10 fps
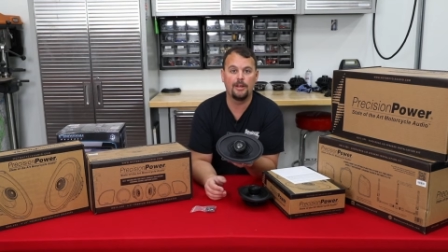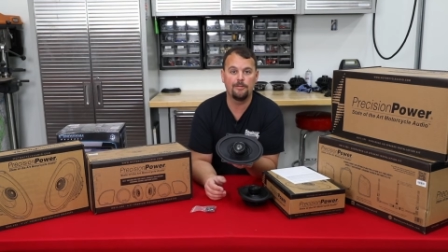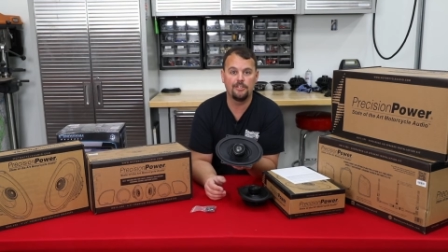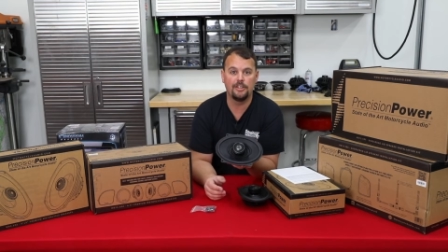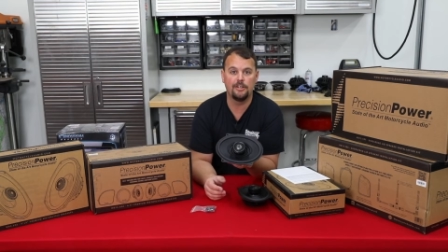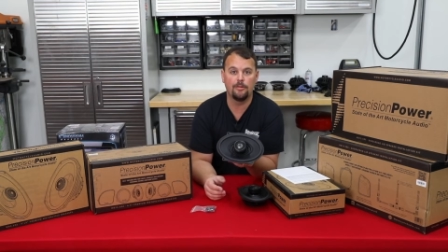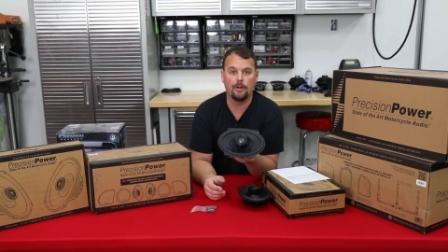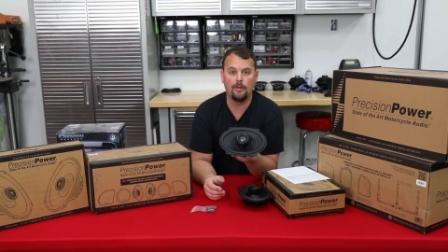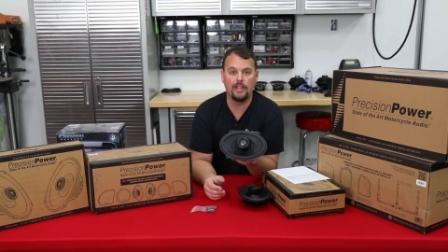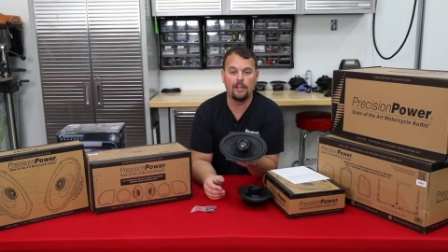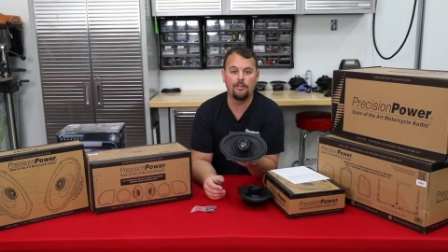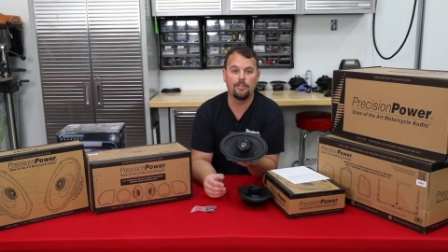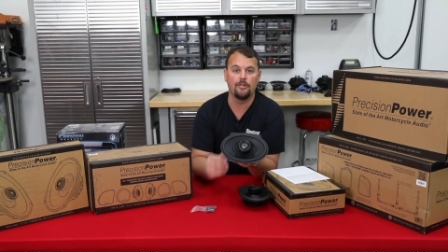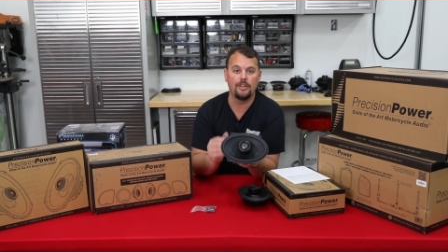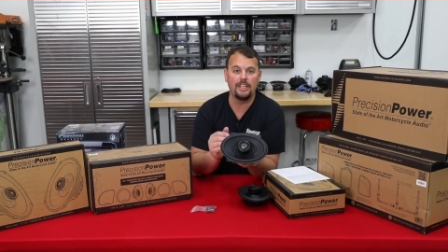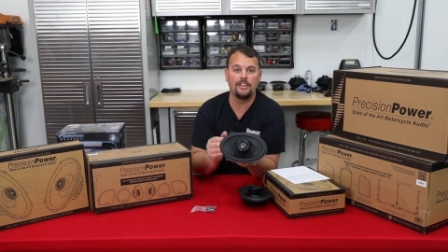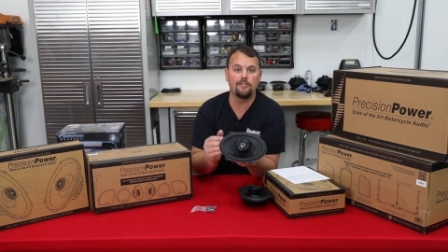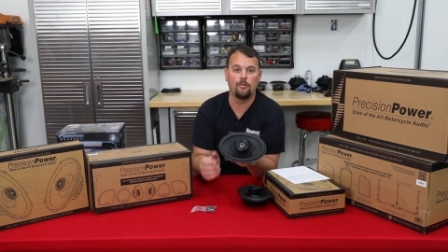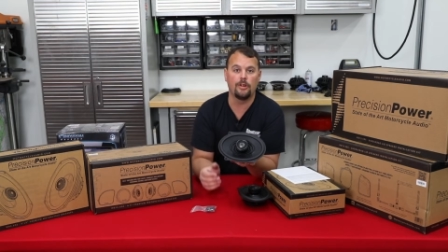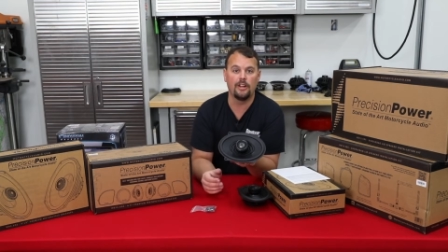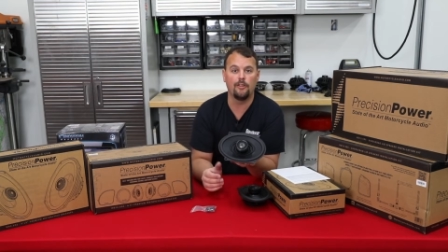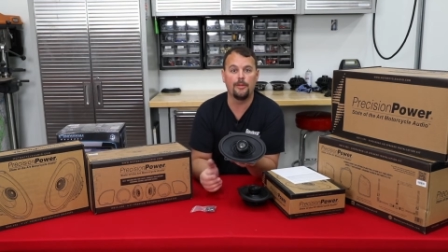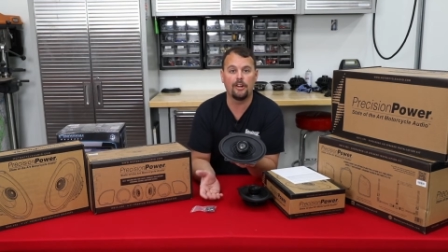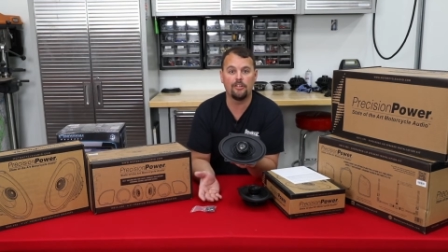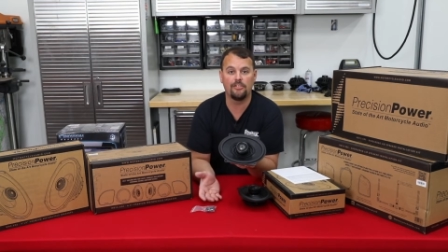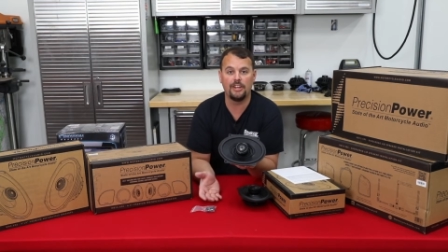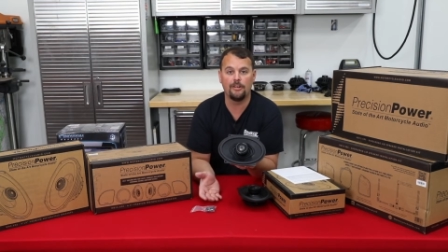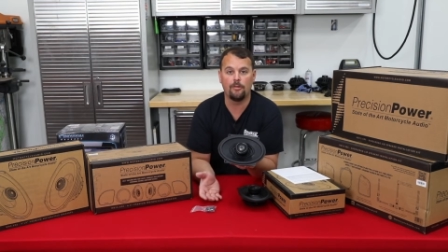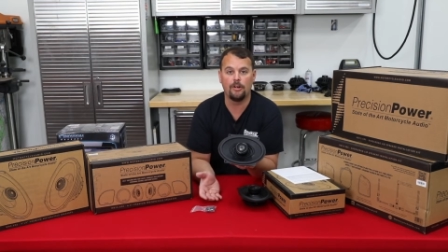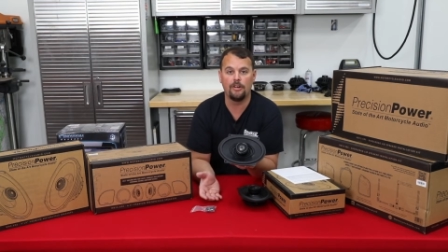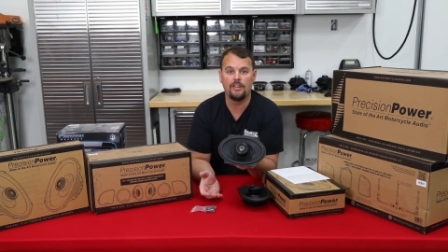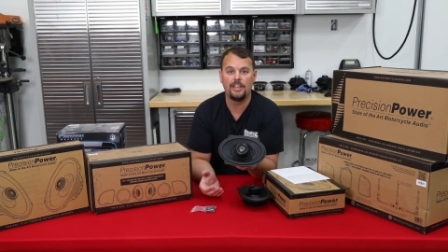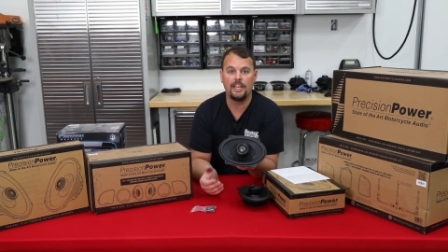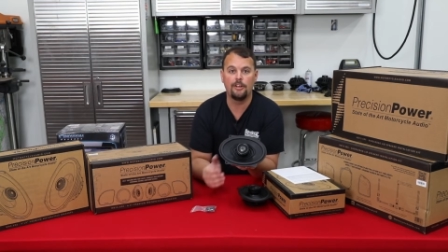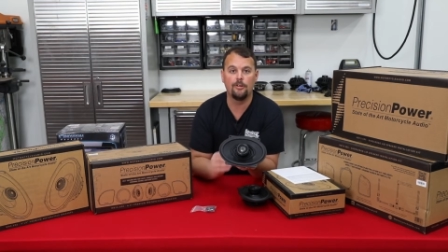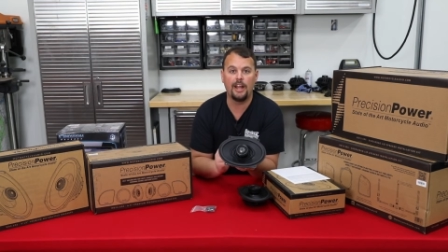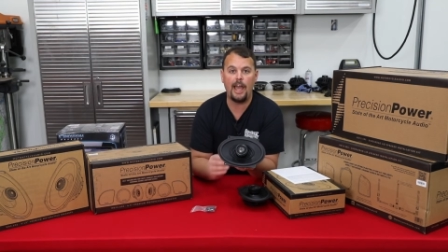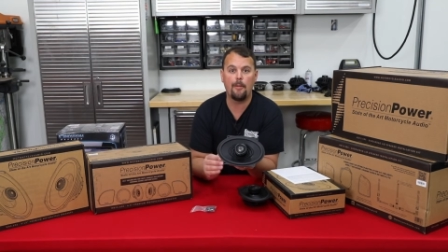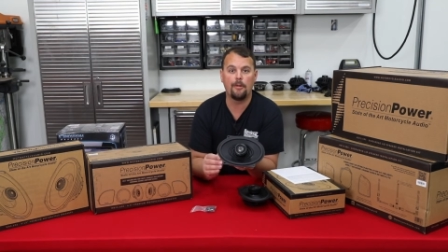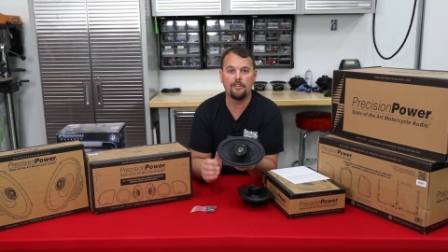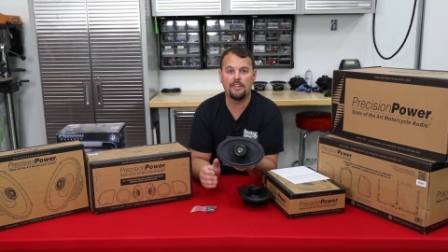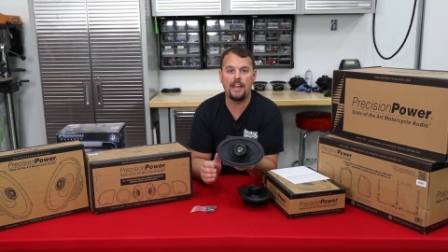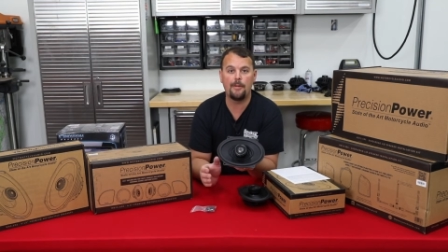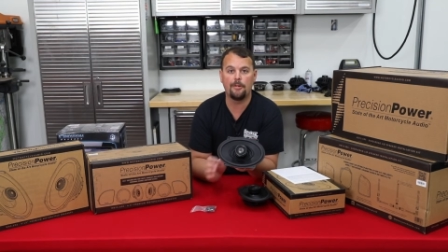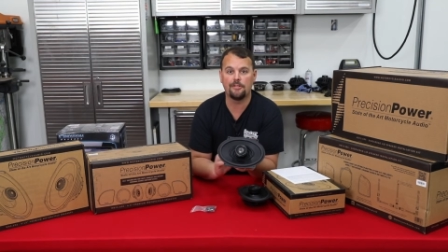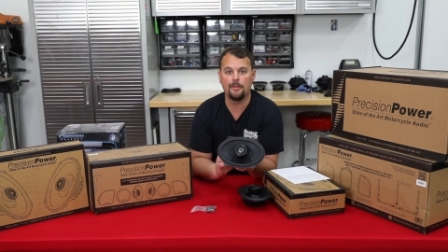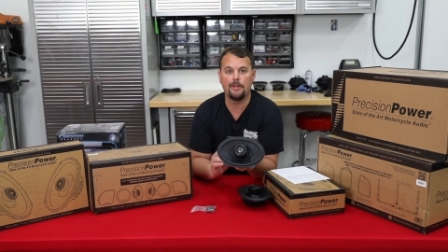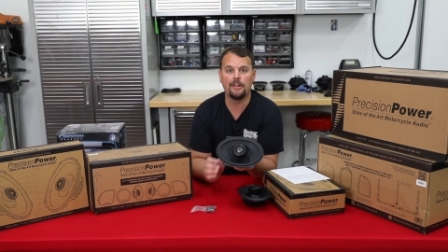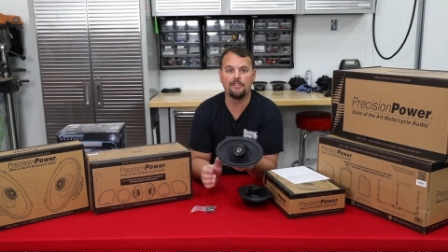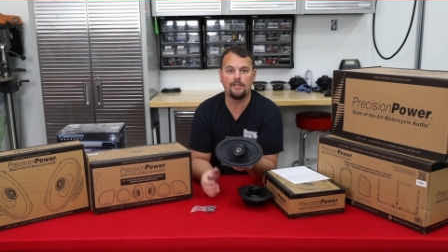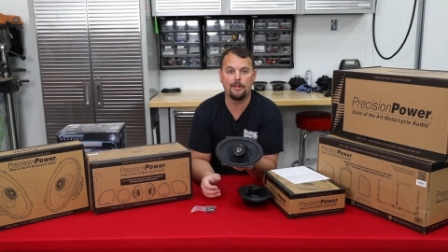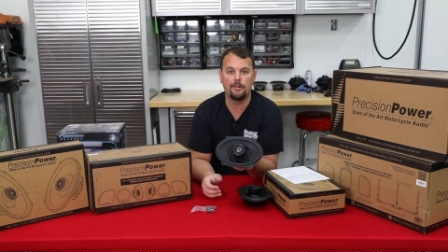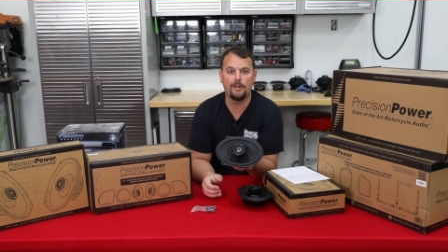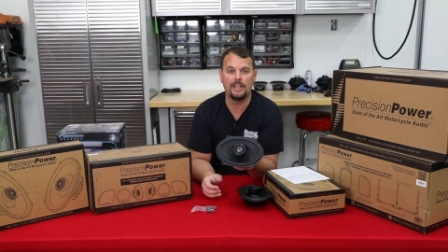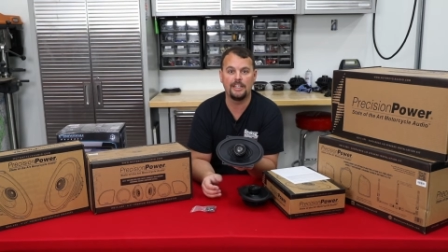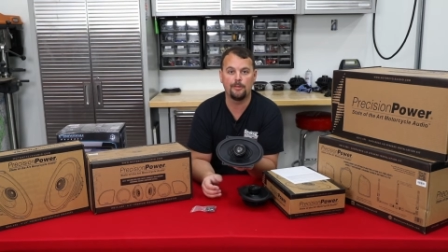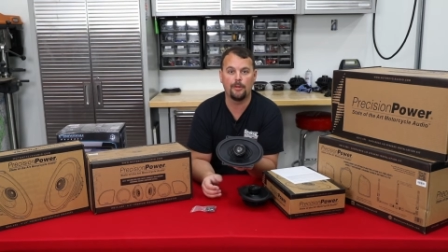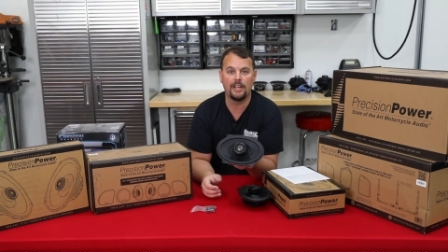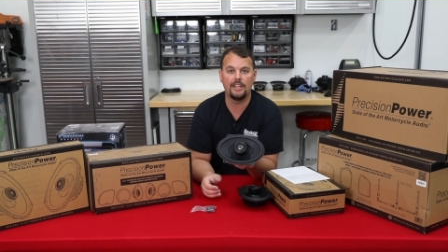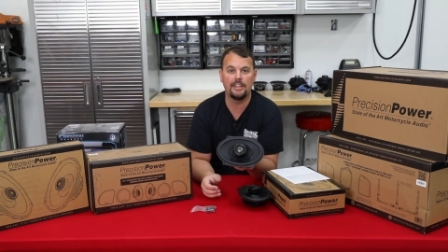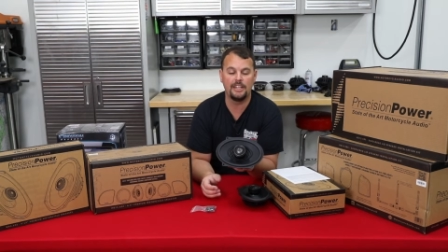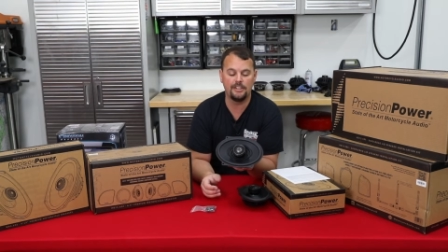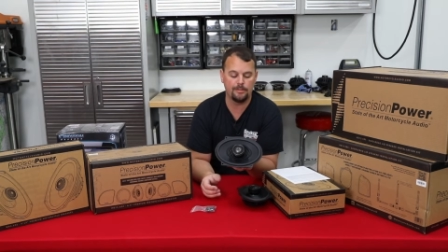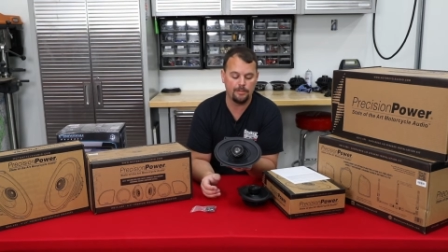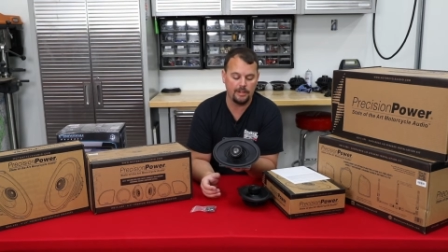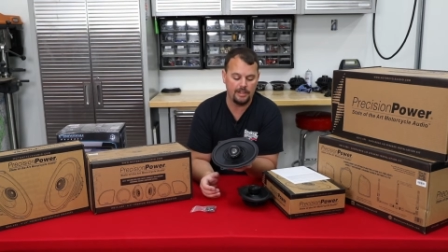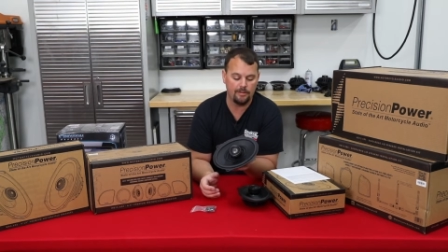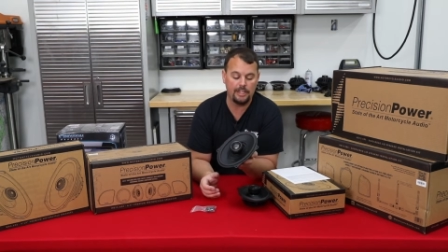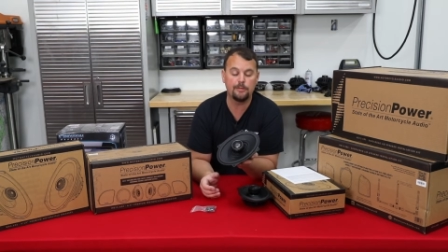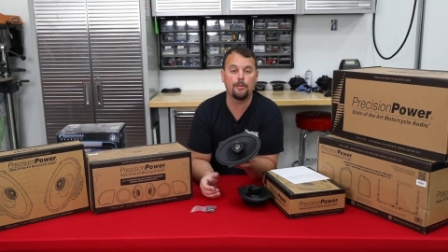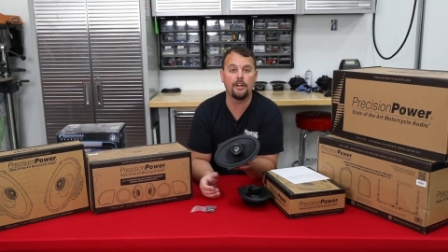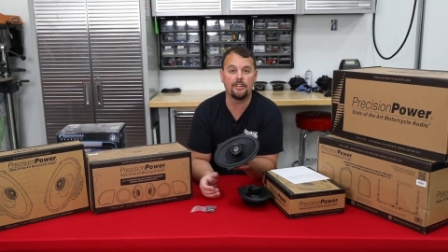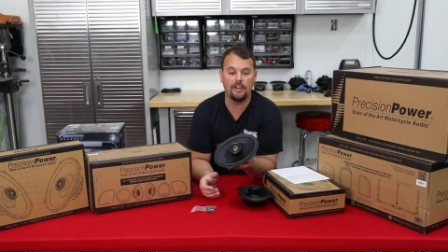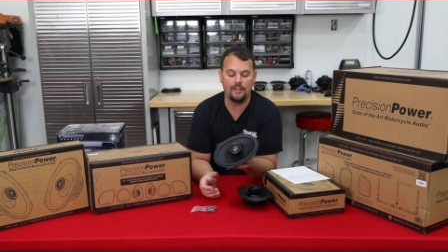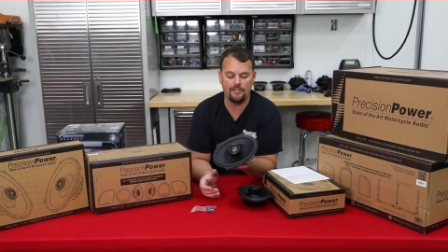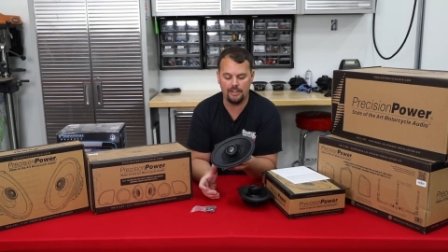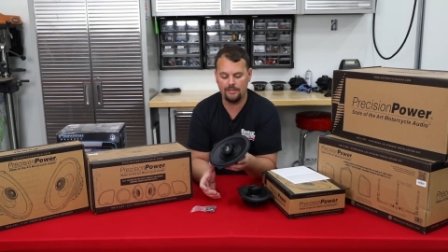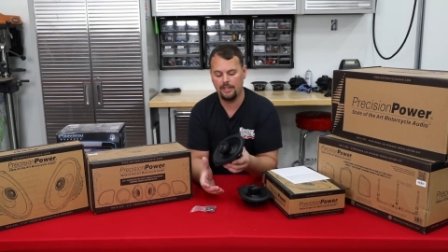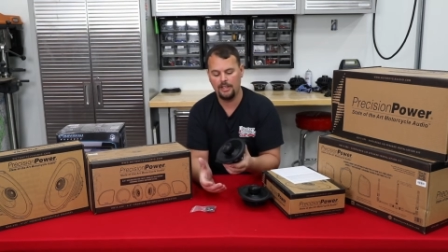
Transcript: up soon where we go through each one of them in our sound wall and do an apples-to-apples comparison between each brand and each product offering.